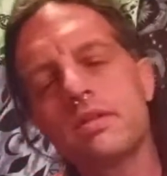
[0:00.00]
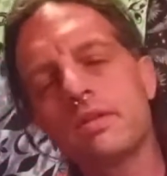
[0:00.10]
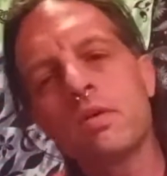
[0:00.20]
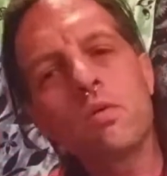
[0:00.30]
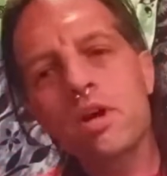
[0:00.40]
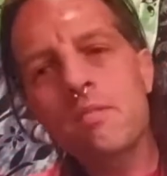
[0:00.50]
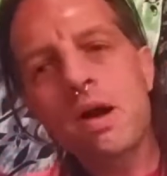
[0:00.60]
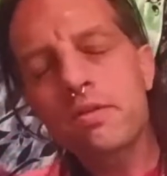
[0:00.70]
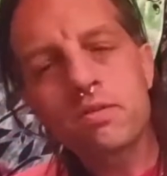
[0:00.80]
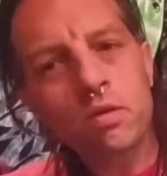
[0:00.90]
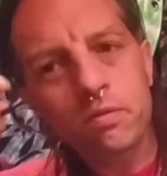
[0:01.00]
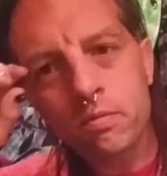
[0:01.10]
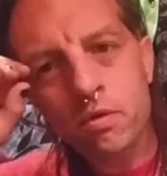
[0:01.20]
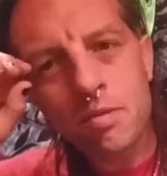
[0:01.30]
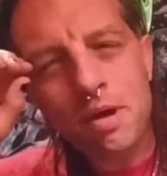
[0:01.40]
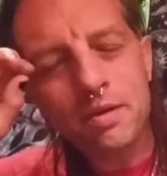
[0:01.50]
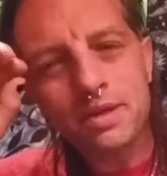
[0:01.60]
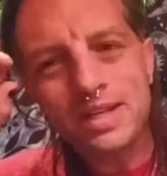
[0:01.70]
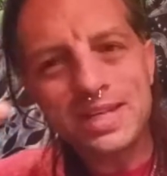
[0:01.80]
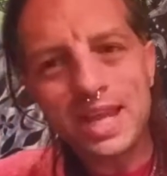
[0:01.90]
Don't worry about, don't worry about a
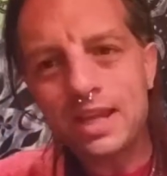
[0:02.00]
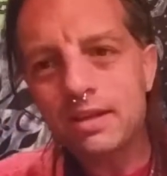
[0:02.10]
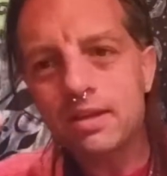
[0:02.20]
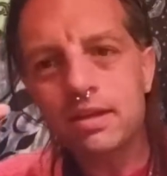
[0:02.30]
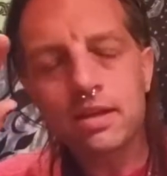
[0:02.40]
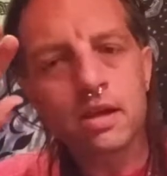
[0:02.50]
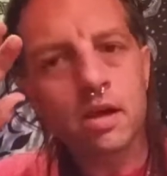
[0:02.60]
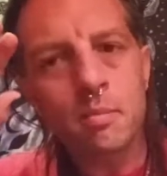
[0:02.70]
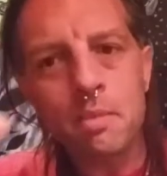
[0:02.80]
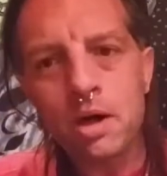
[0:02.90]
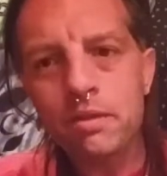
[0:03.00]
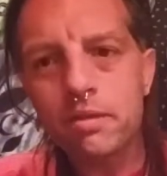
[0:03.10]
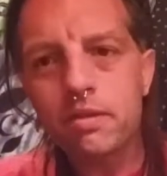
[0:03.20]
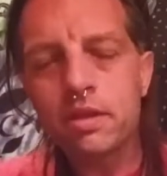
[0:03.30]
date, a month.